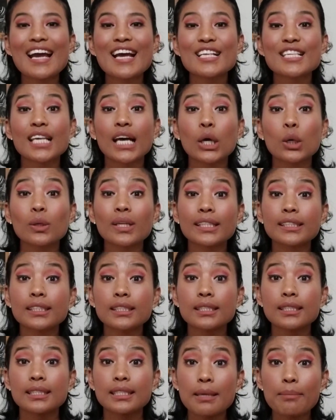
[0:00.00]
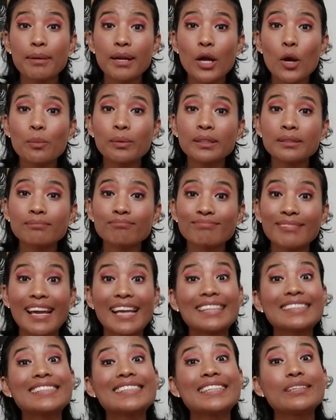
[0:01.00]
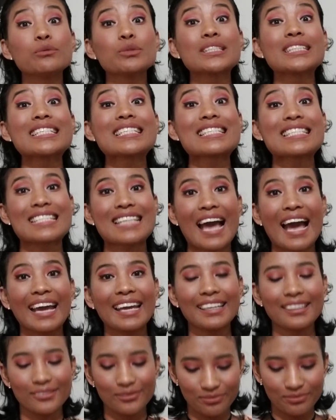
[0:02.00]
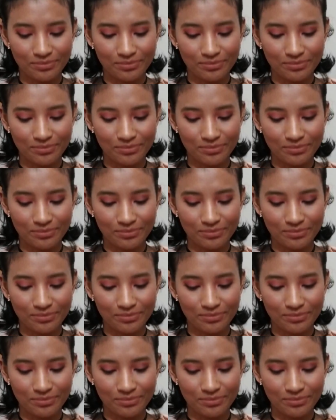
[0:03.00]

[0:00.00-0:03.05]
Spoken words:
So let's just zip it open and see what's inside.